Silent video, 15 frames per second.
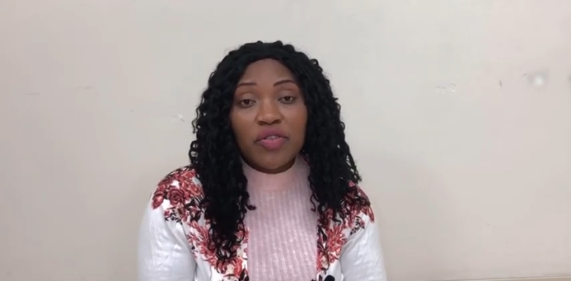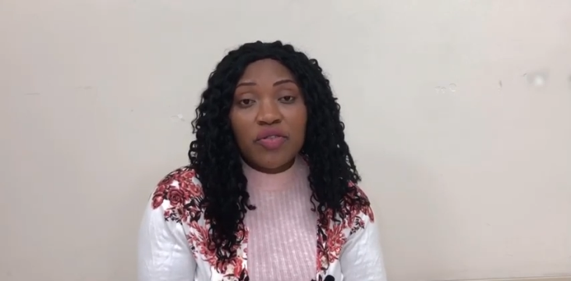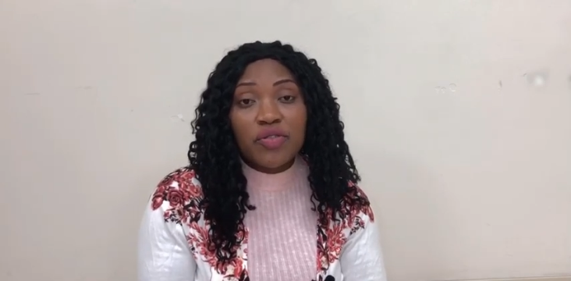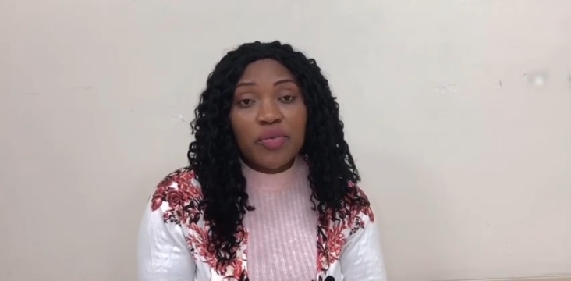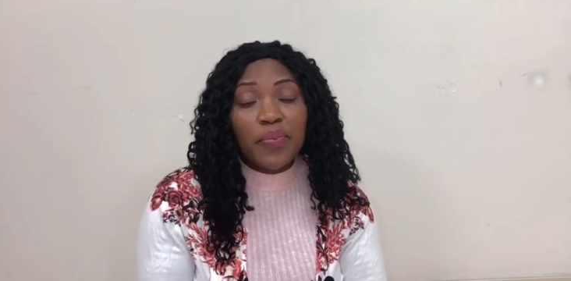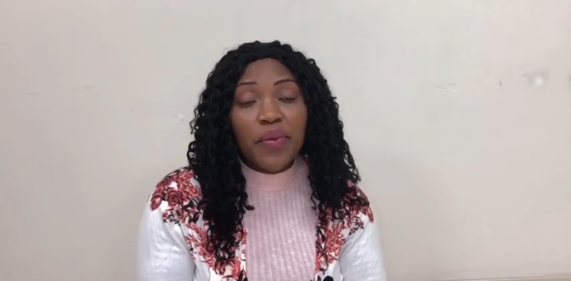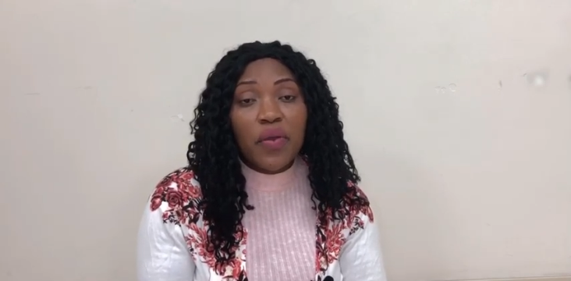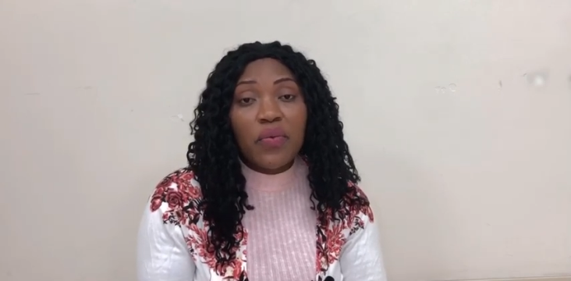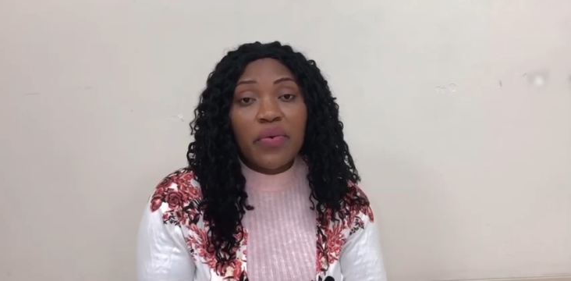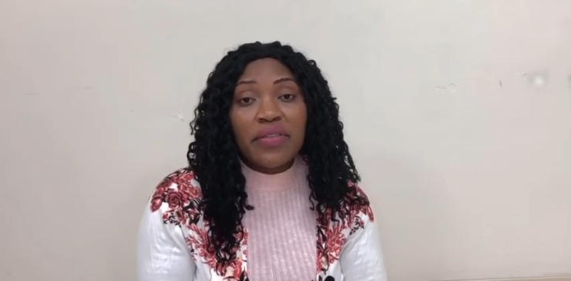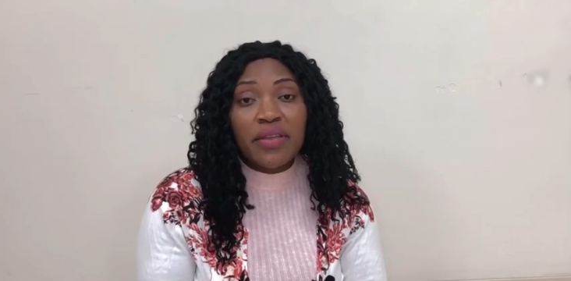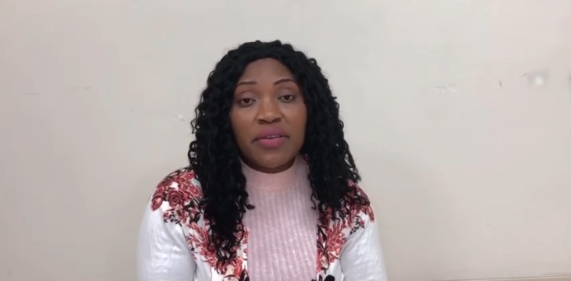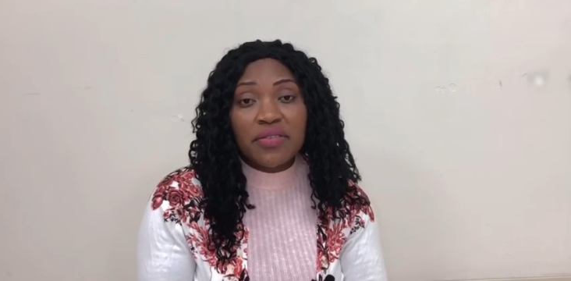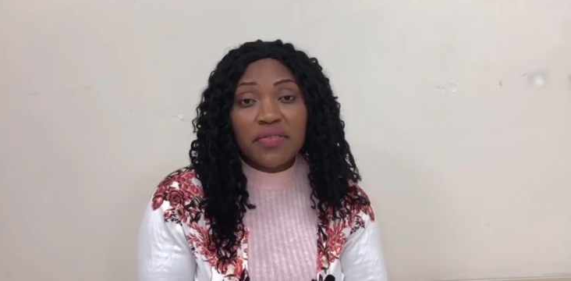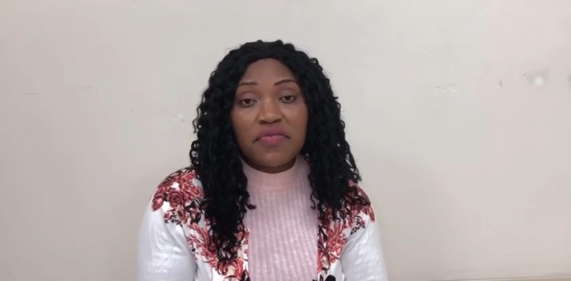you to pay
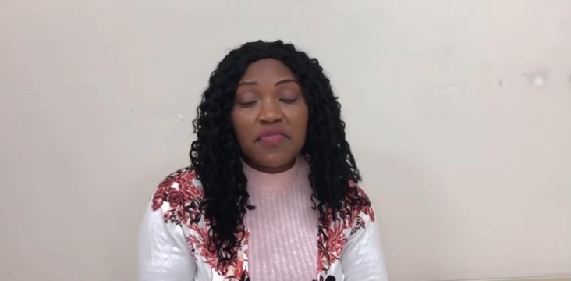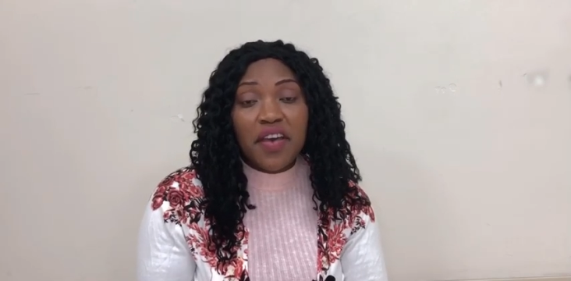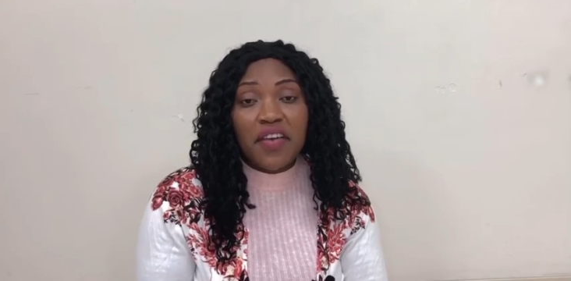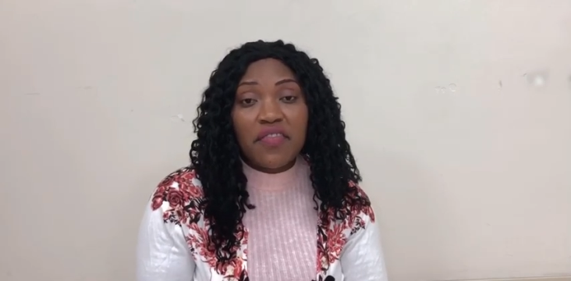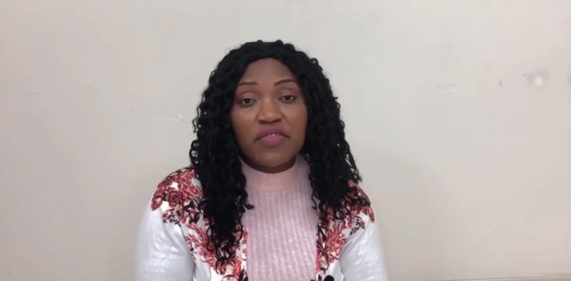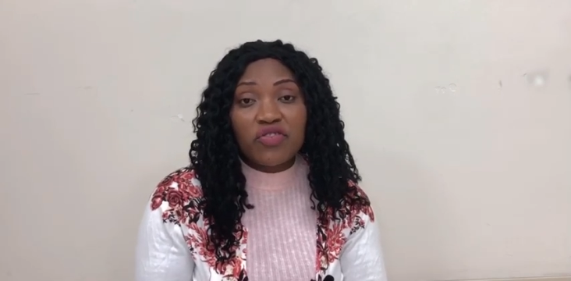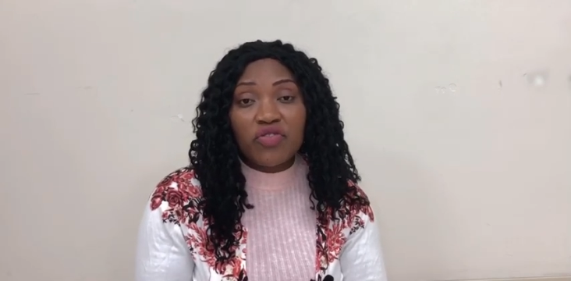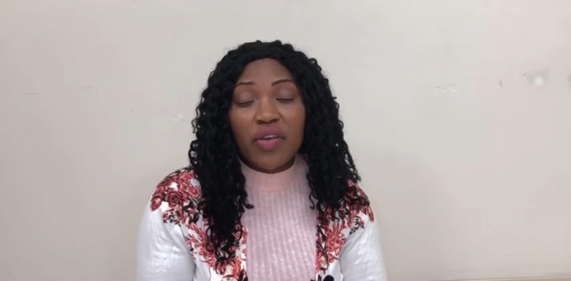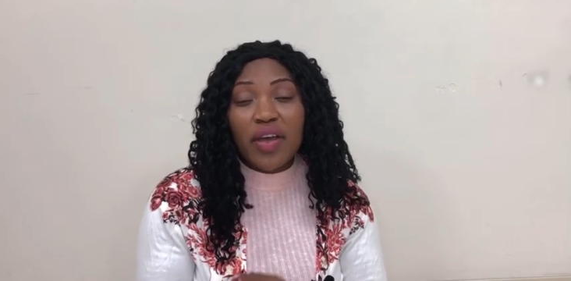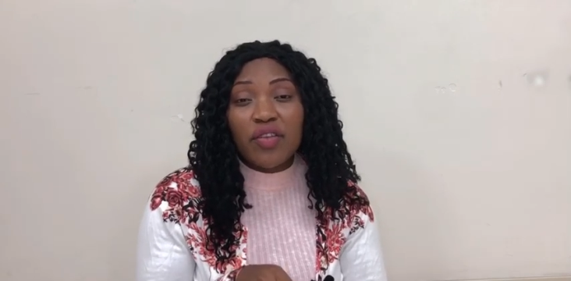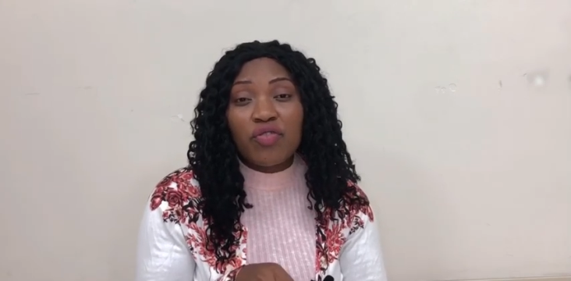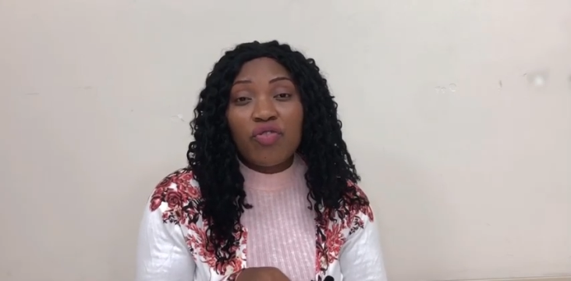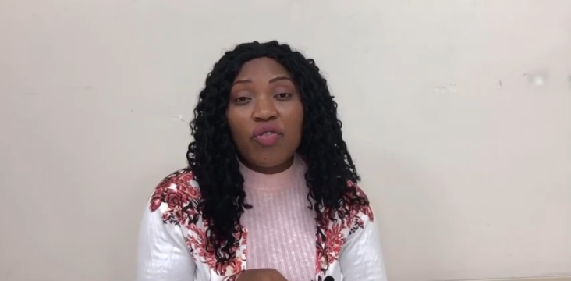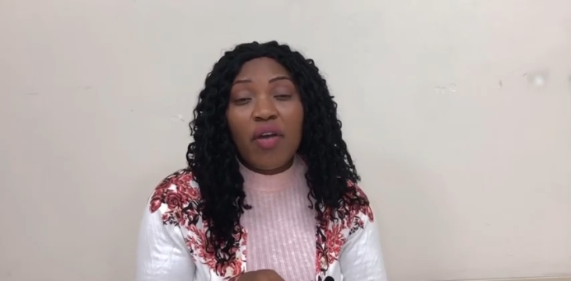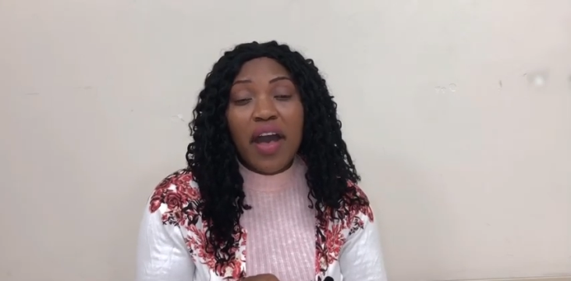1,500
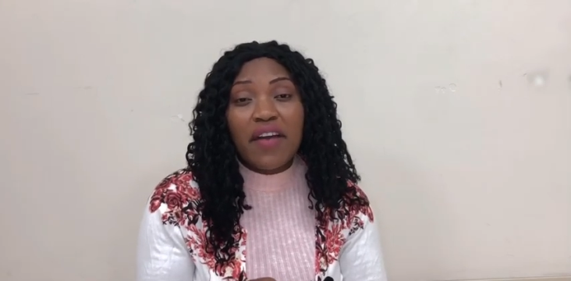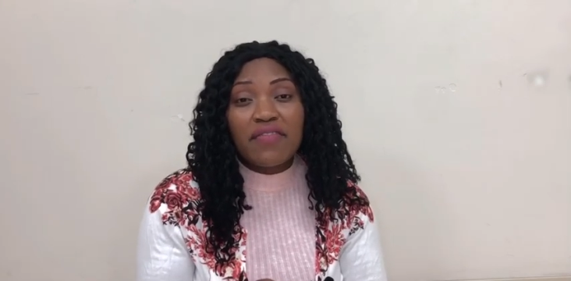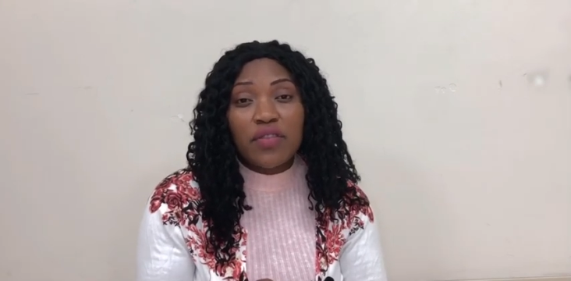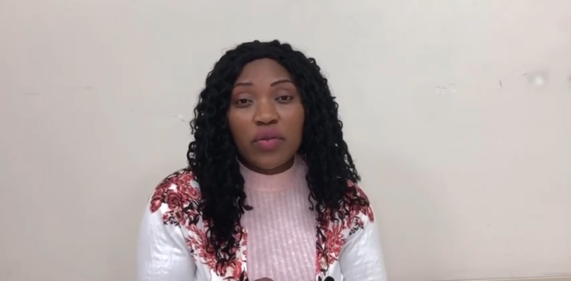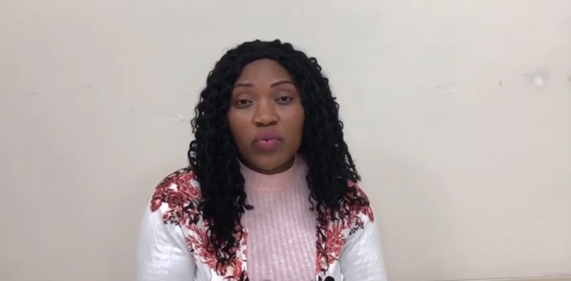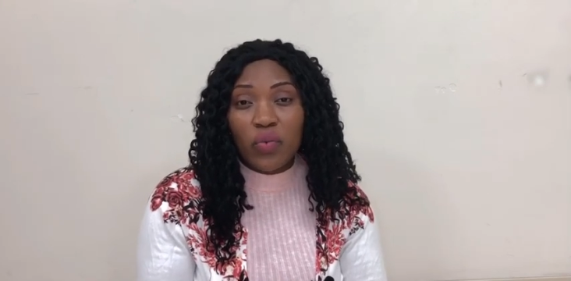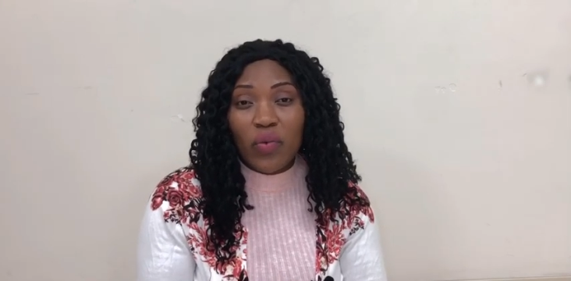and you don't have that